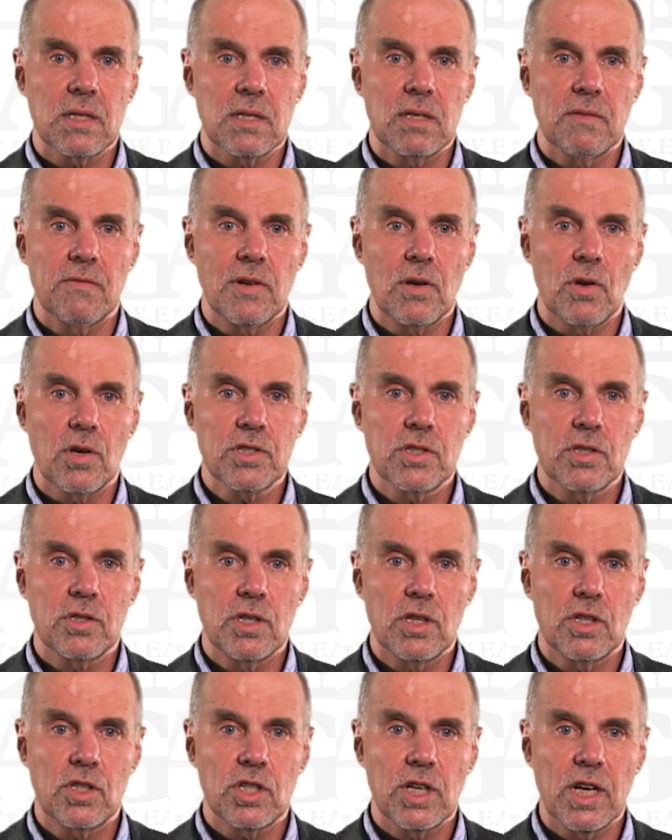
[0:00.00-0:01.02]
the
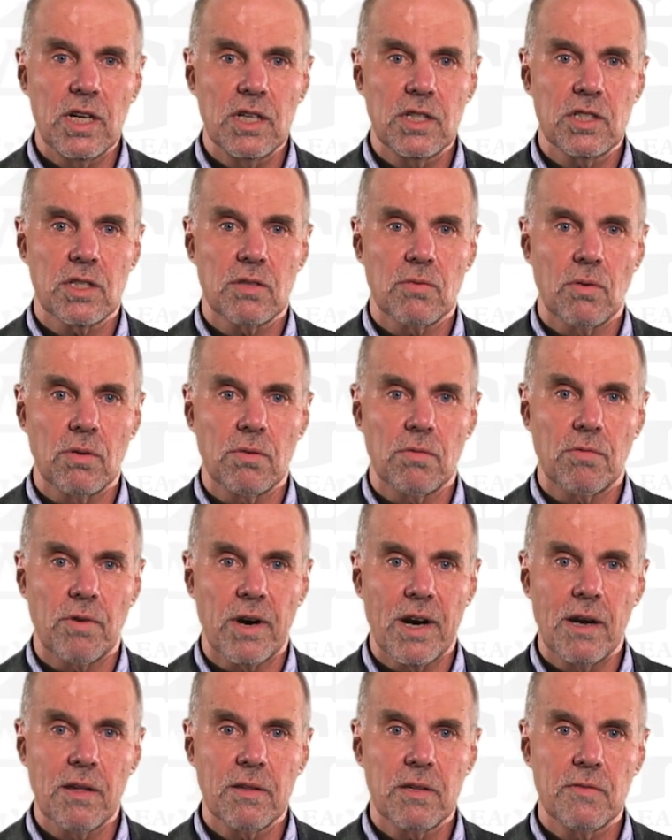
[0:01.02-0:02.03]
velocity change or
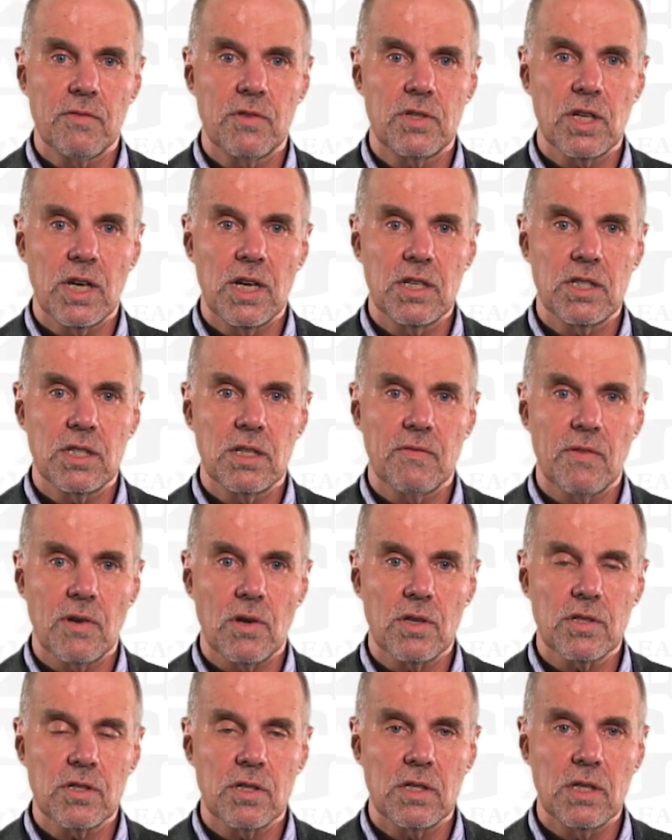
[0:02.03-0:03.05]
relative change in
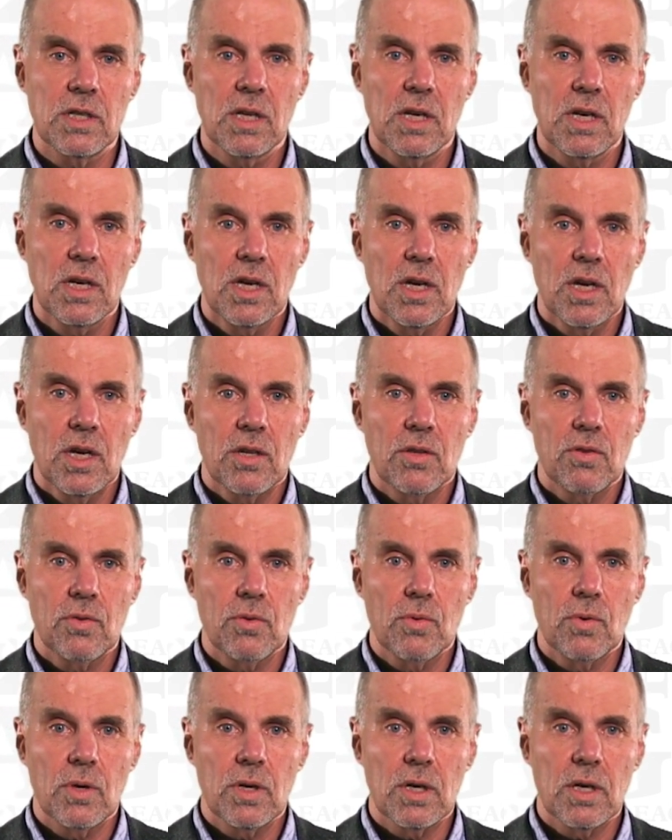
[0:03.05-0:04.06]
velocity
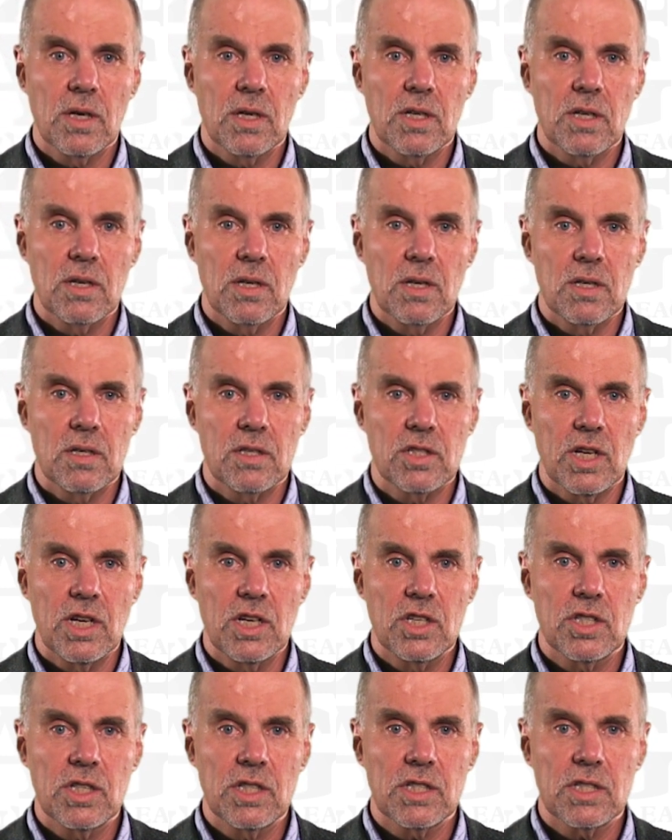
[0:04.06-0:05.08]
to
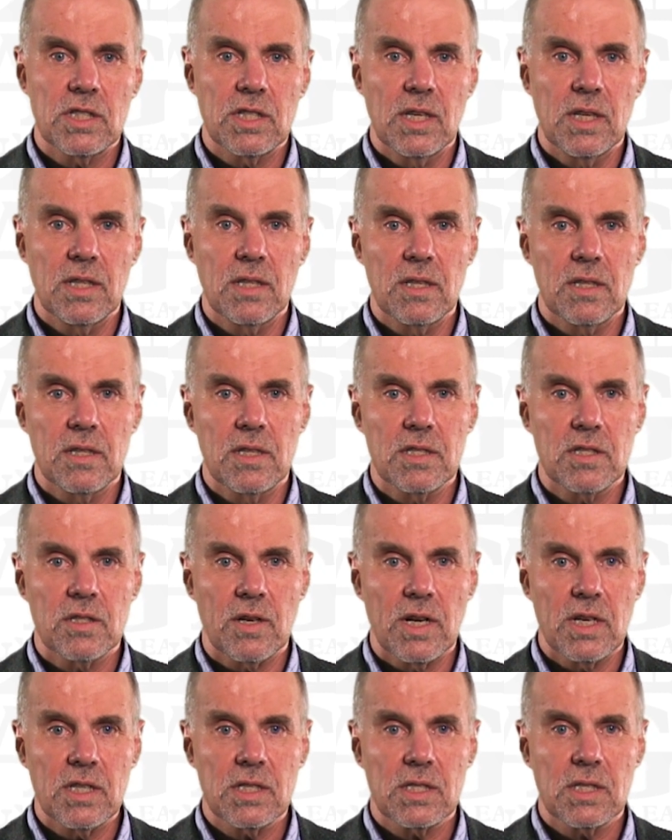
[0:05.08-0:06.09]
changes in the
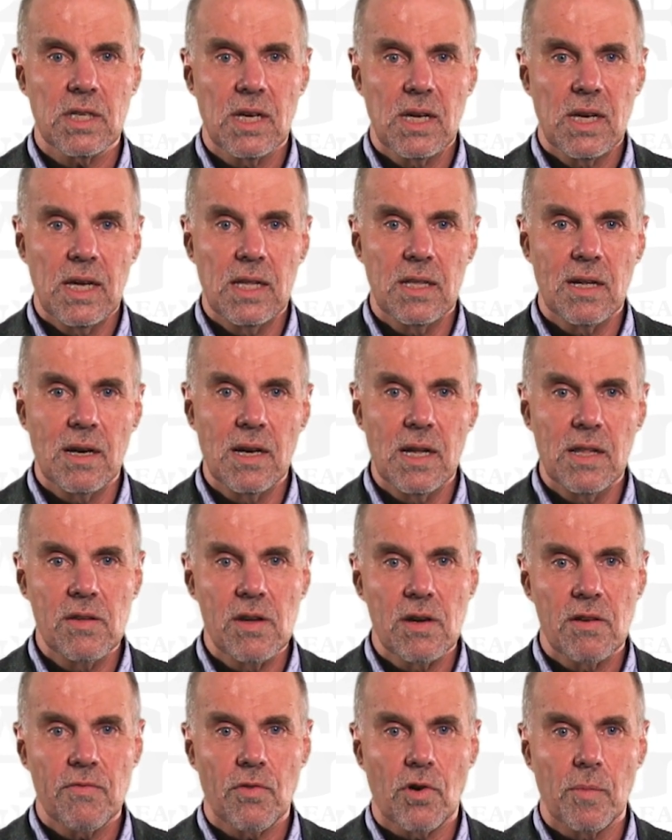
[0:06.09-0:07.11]
stress in a
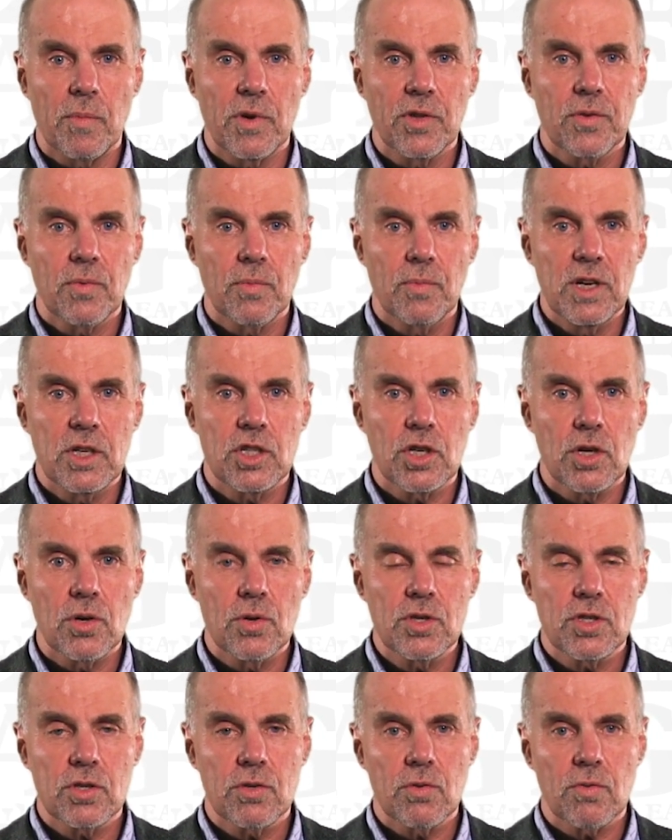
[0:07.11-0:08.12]
linear format. We
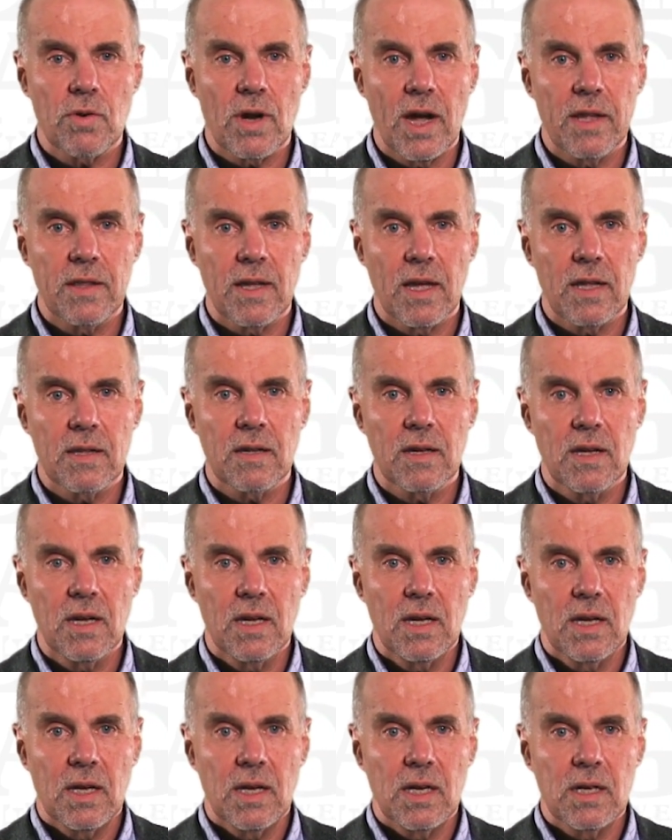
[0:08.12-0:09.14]
chose to write that
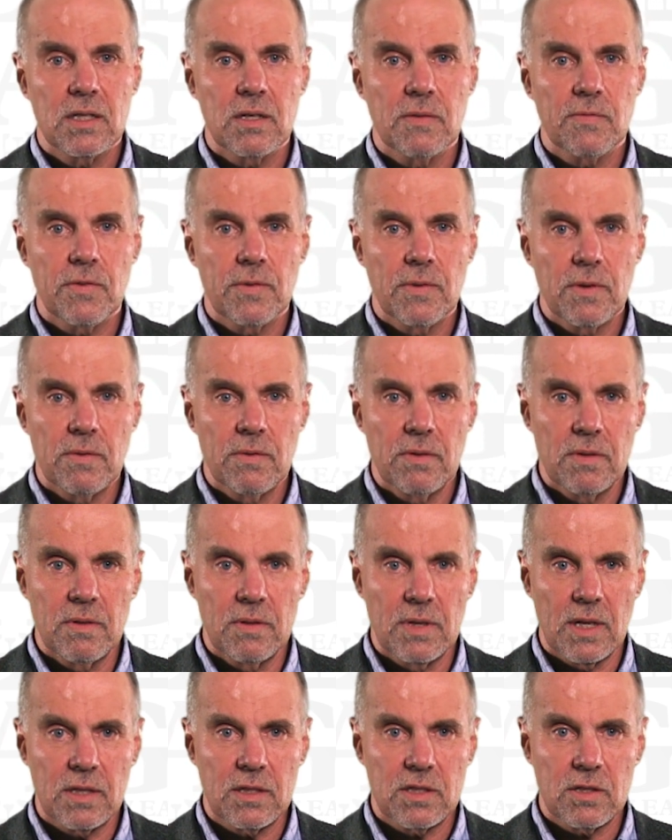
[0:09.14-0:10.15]
as
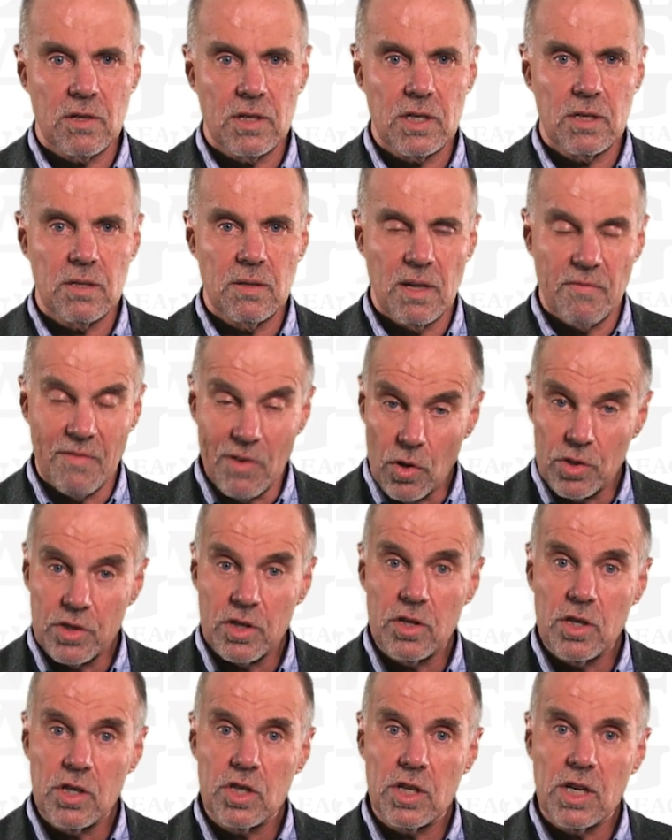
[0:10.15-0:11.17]
the
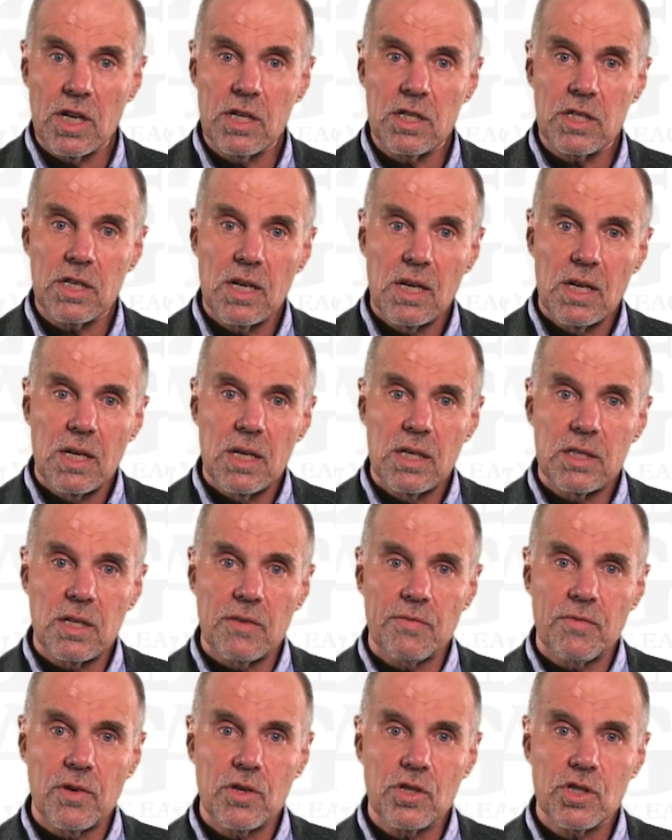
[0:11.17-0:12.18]
velocity change as
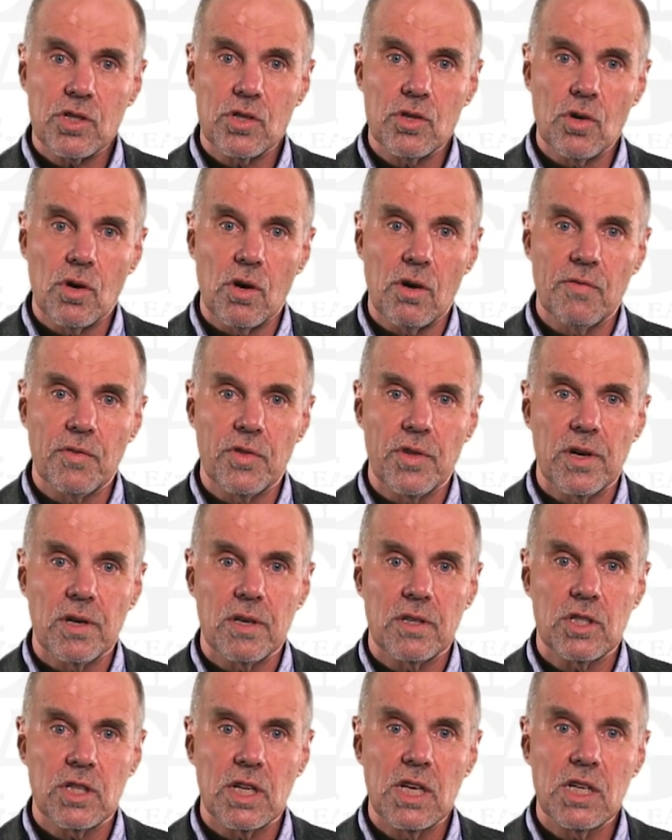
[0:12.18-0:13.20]
a function of
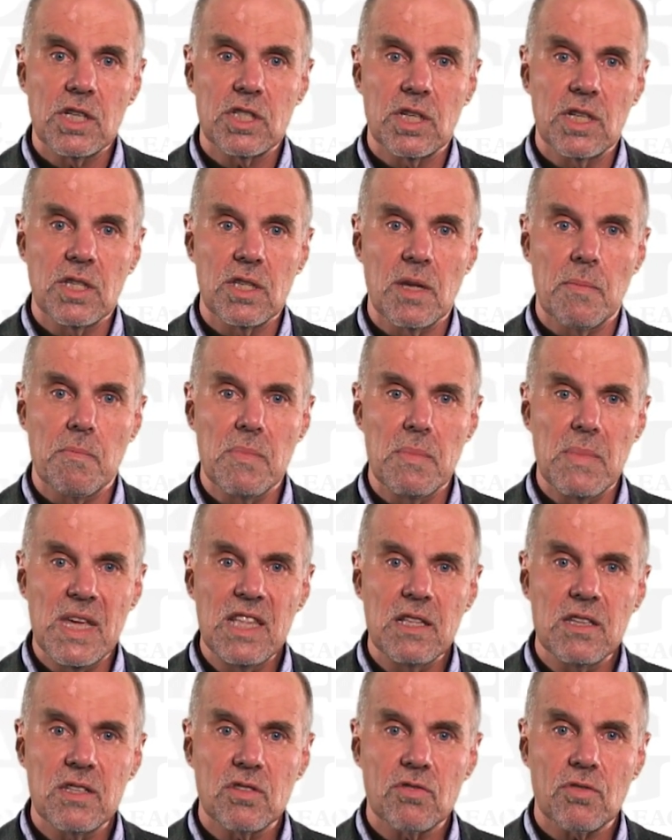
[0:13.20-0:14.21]
the change in the
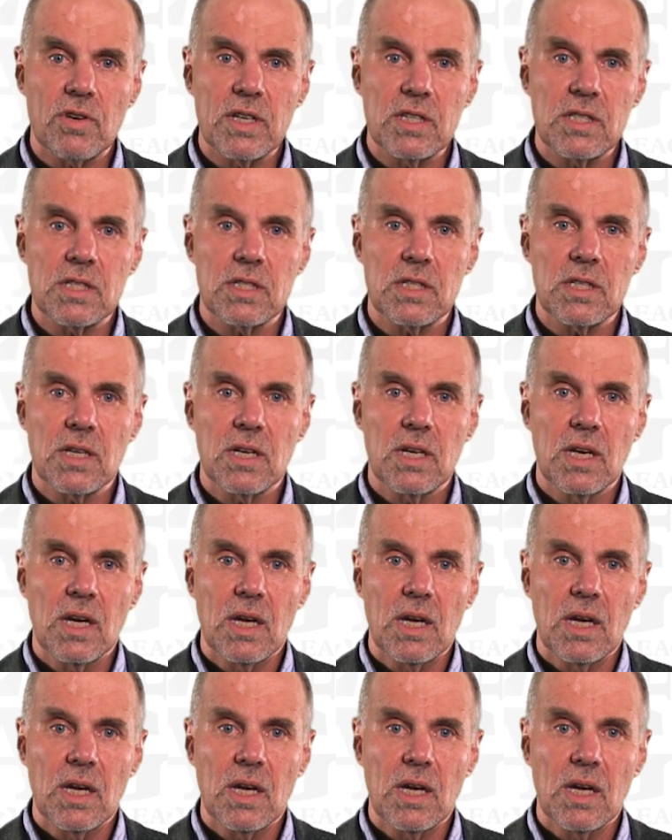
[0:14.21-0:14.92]
mean stress